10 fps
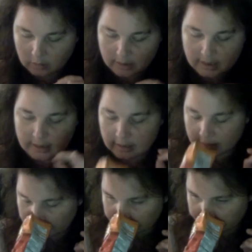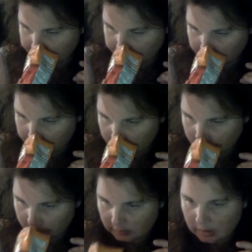they uh,
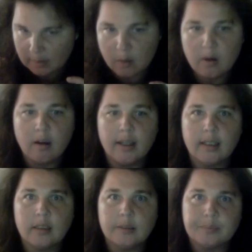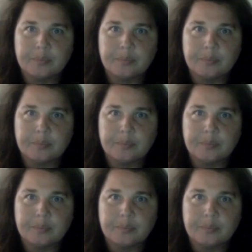smell like